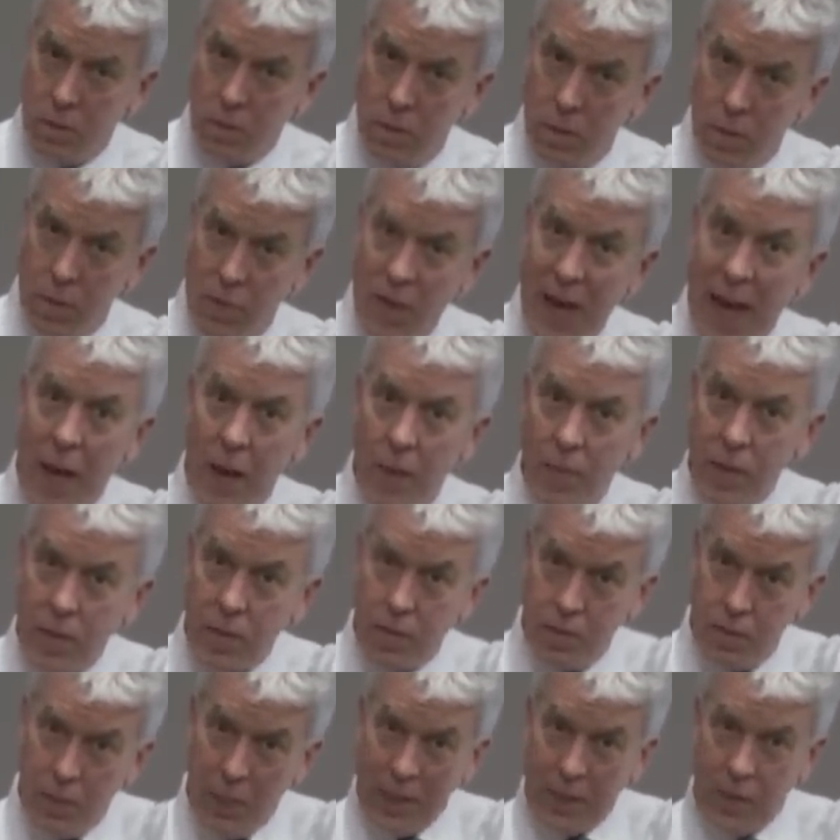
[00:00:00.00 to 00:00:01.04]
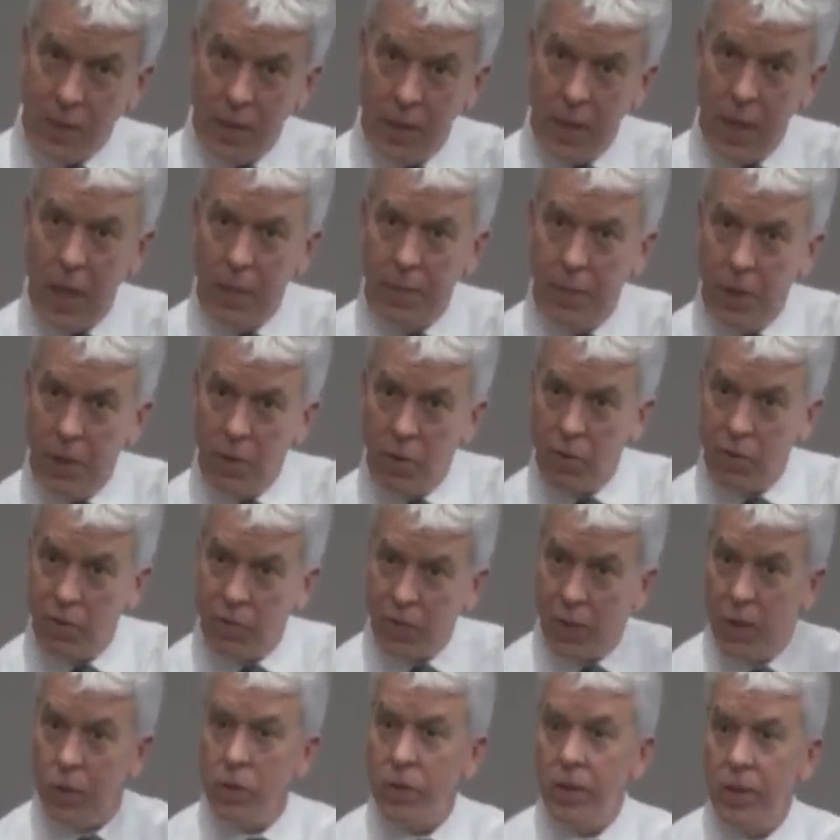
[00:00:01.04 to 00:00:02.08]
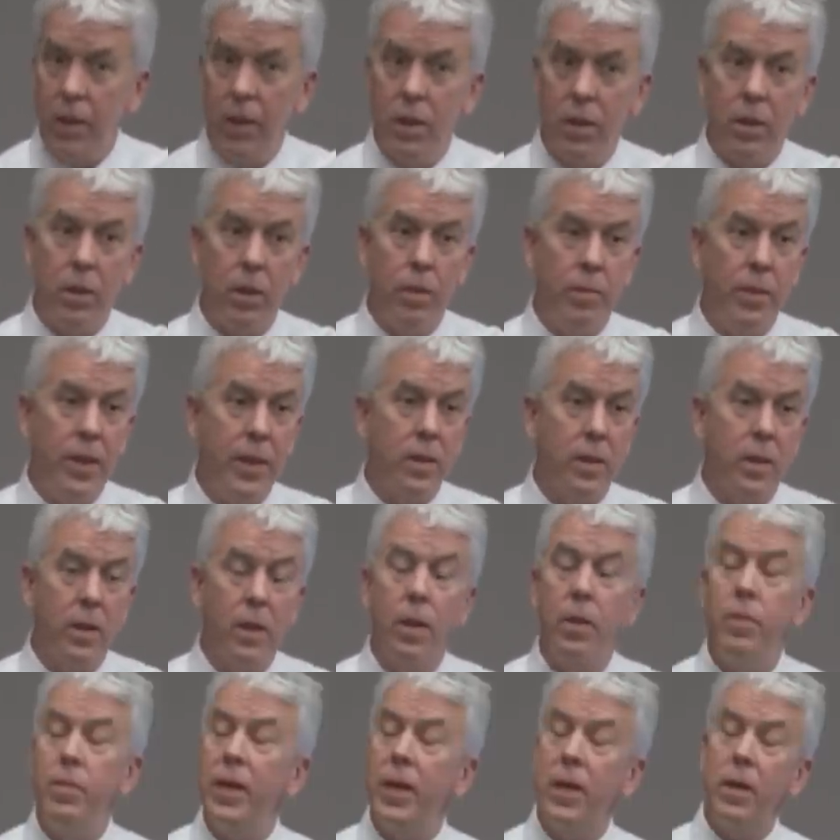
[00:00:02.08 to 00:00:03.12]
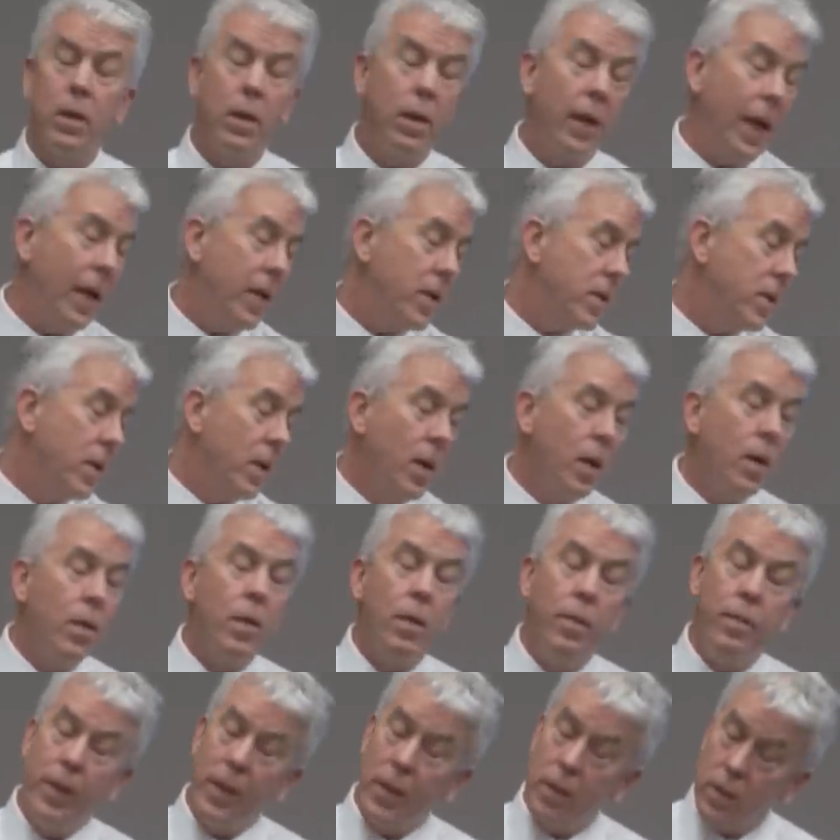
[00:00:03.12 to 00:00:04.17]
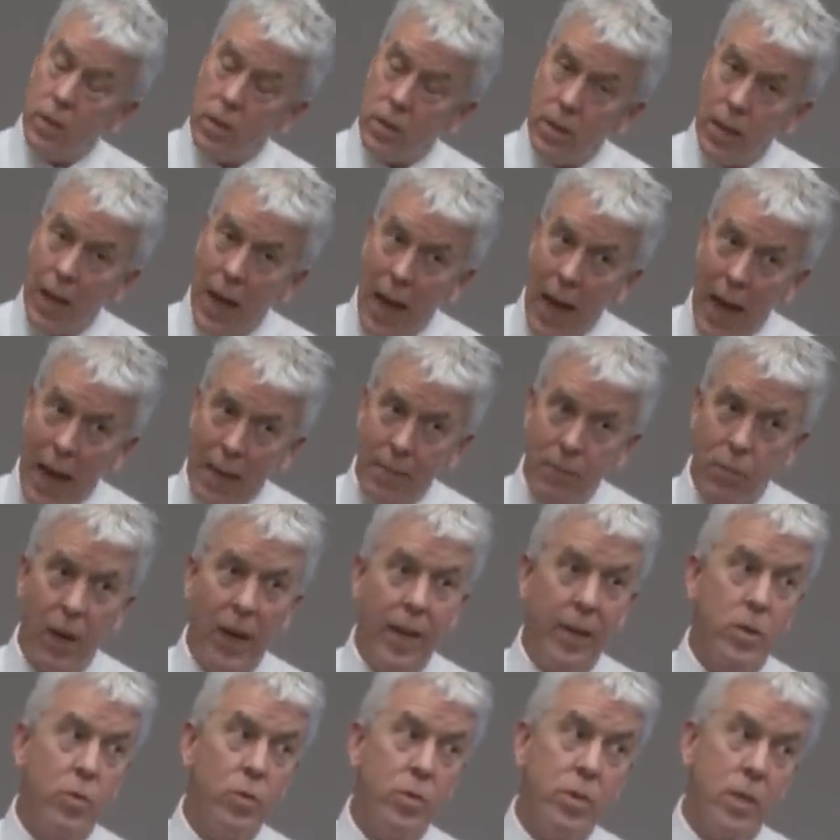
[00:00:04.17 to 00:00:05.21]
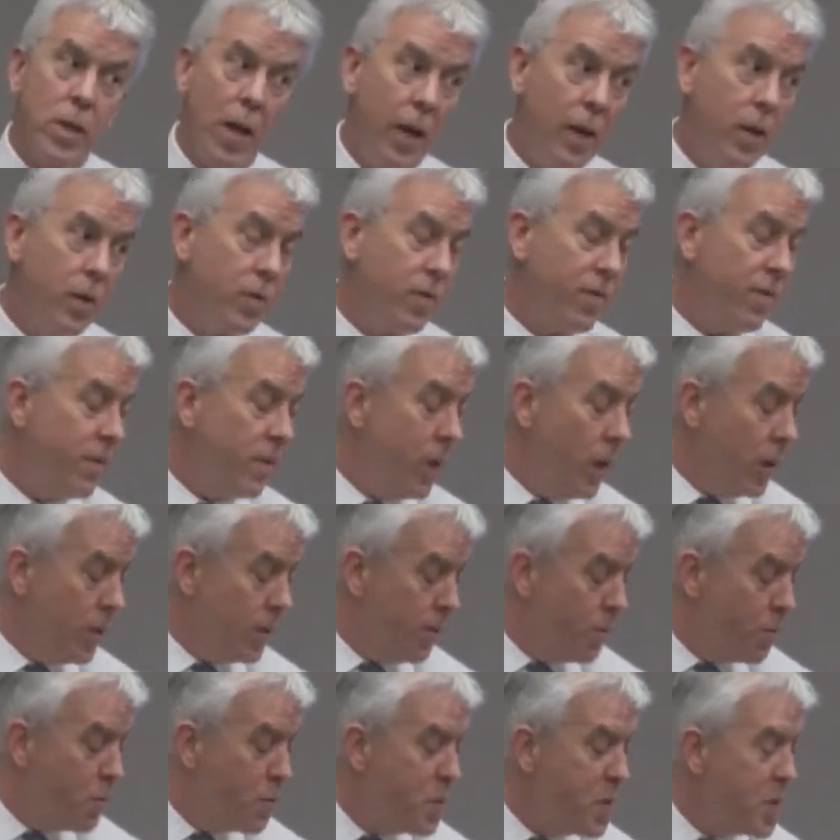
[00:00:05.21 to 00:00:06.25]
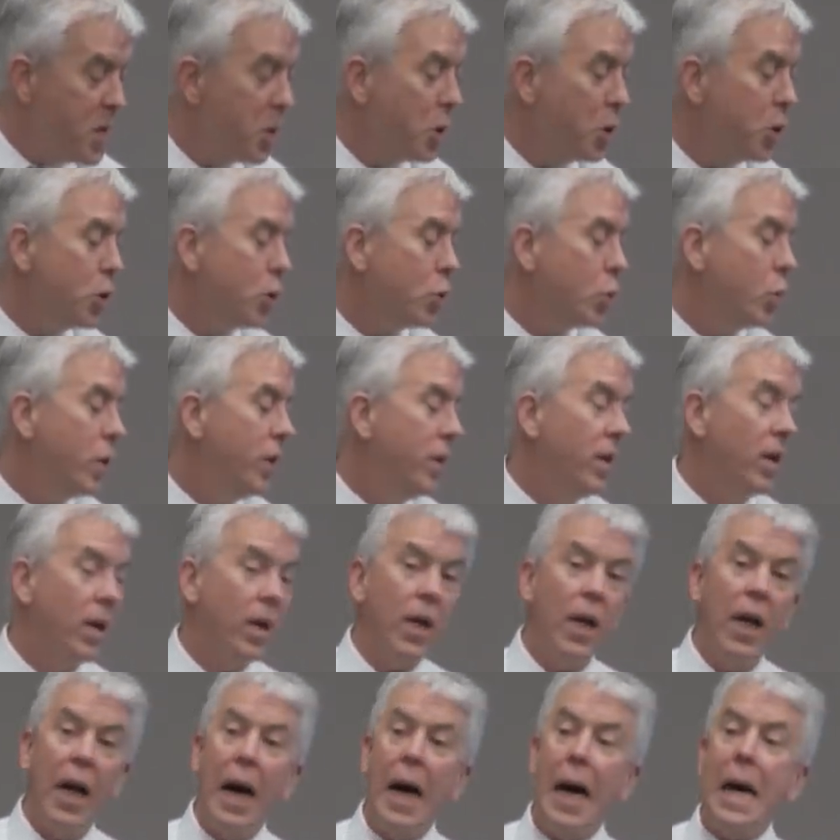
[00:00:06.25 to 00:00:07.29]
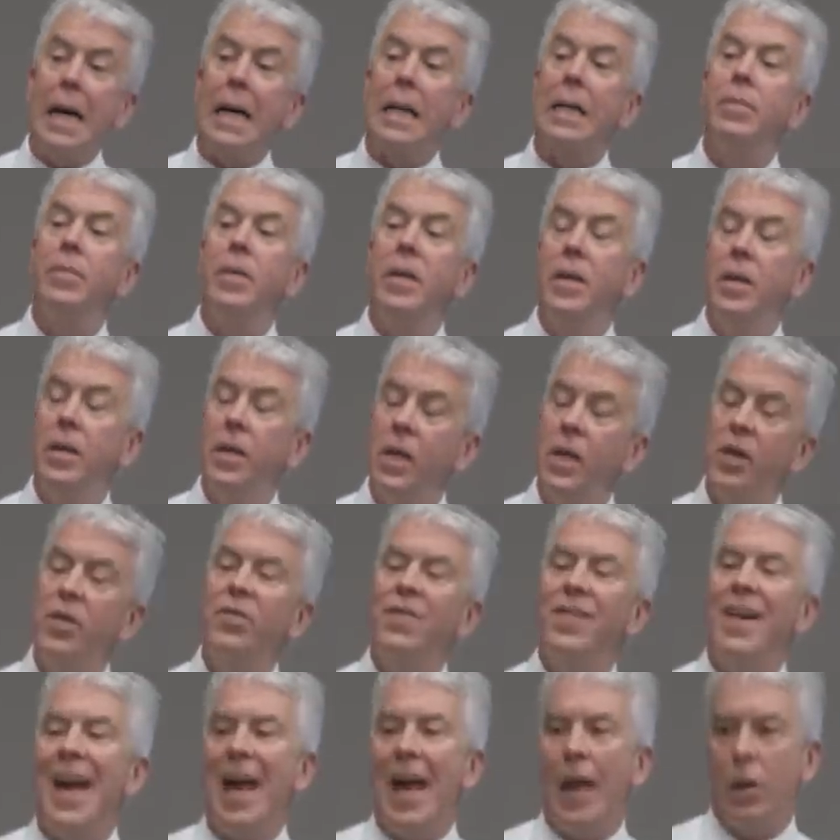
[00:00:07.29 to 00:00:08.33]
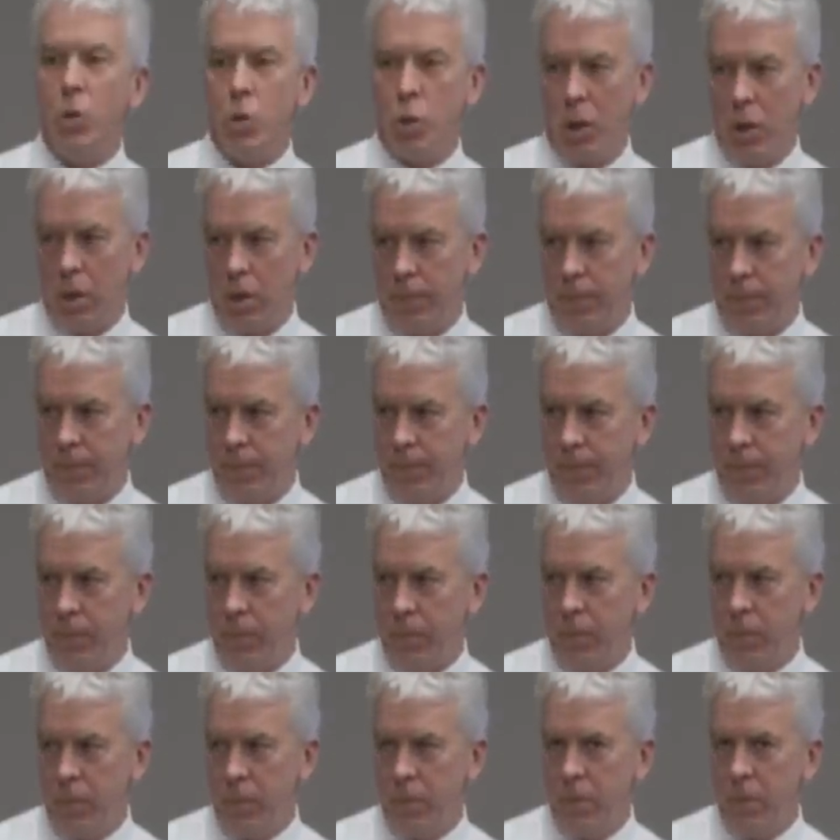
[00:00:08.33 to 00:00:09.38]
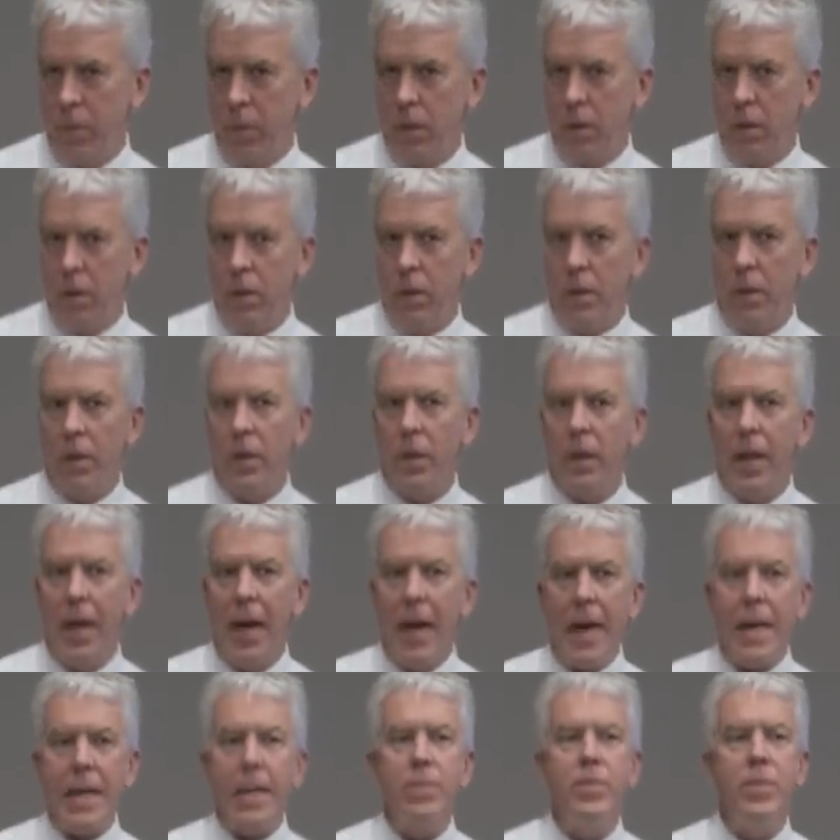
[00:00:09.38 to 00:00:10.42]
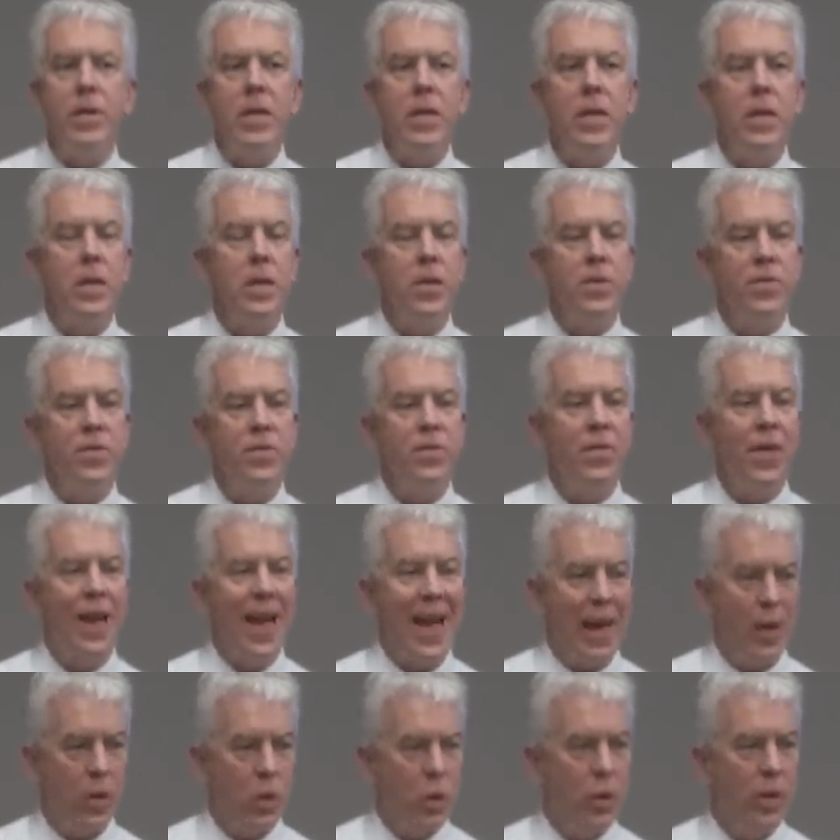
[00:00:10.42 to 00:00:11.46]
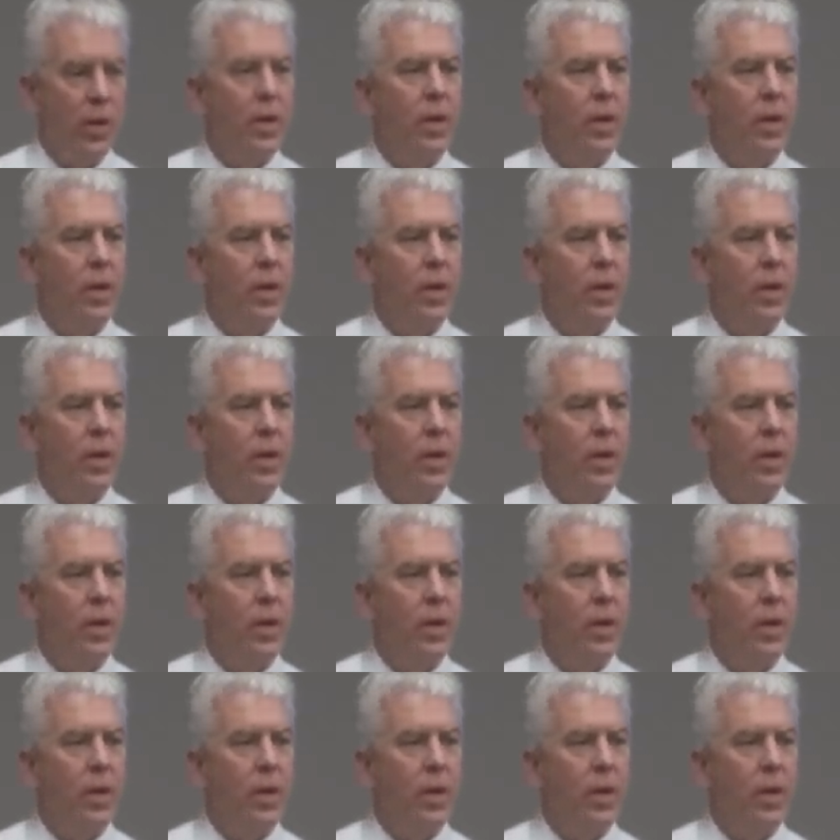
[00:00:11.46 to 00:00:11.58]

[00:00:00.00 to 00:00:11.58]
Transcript: The thalamus picks it up and throws it into the amygdala. And the amygdala has the amygdala is in the hindbrain, so it's got it's, it's built with an economy of action an economy of action.